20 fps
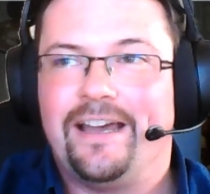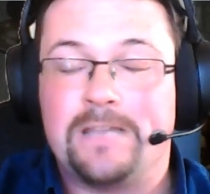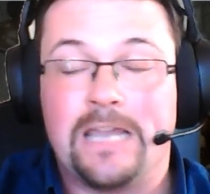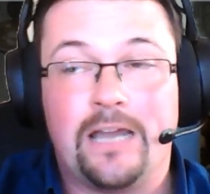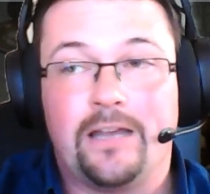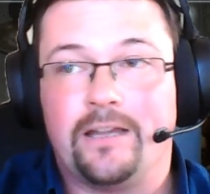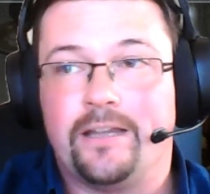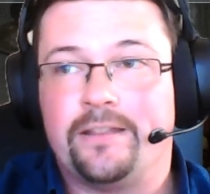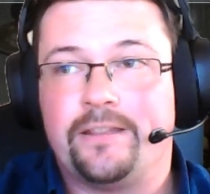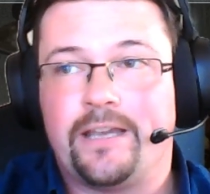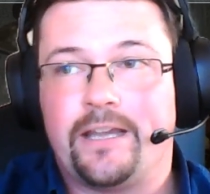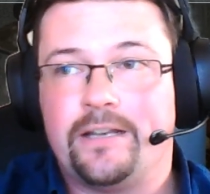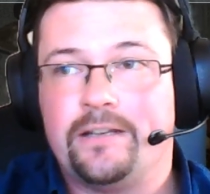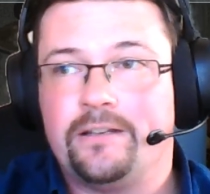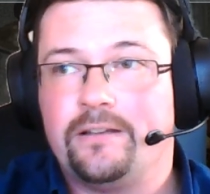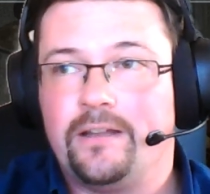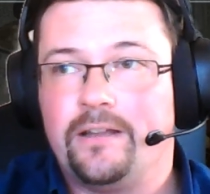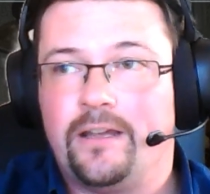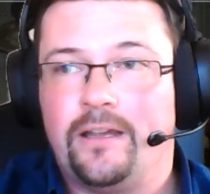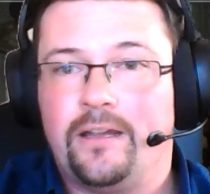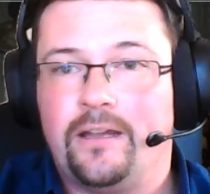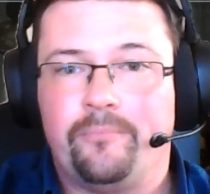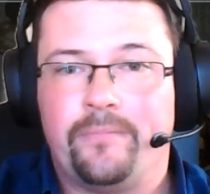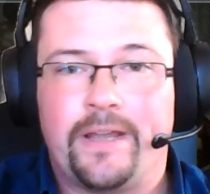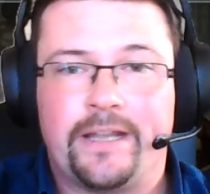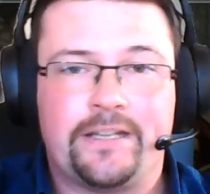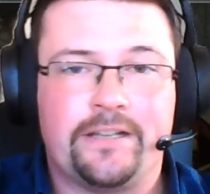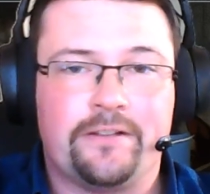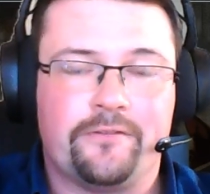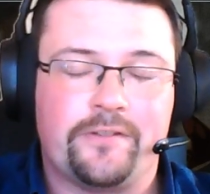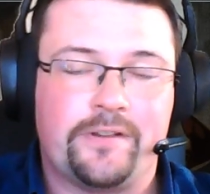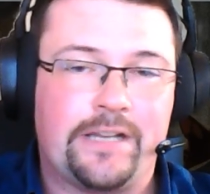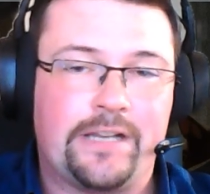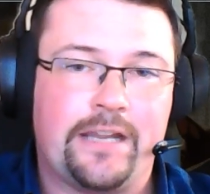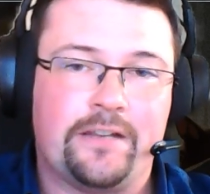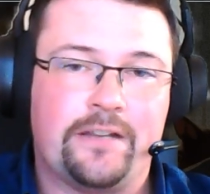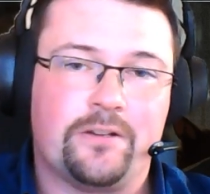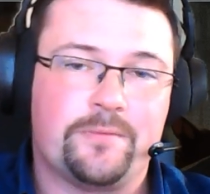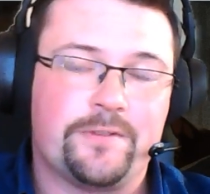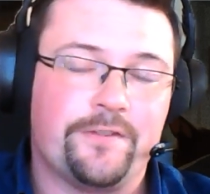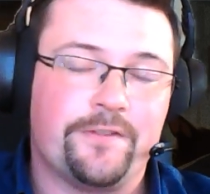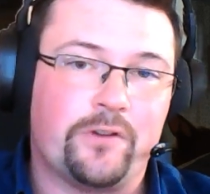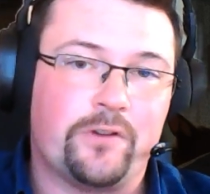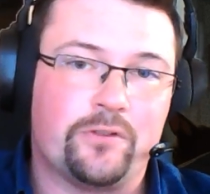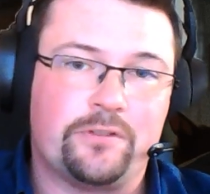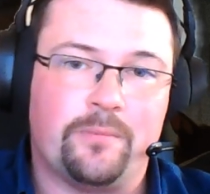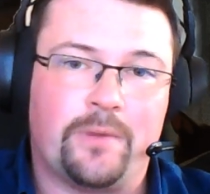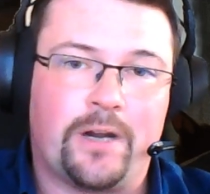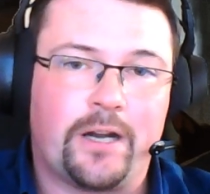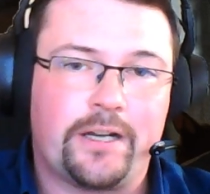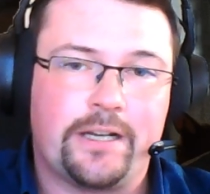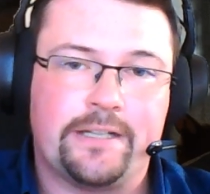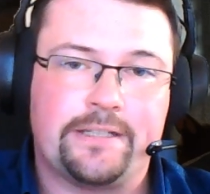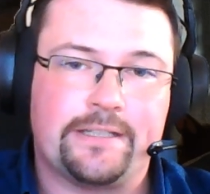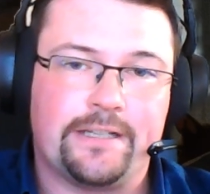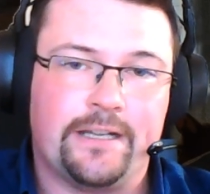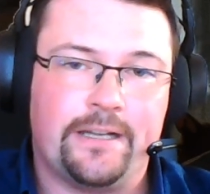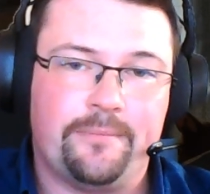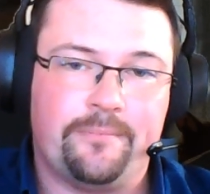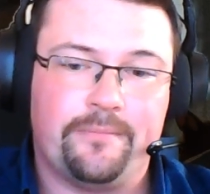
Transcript: Yeah, and then at the end of the day, in terms of go to market,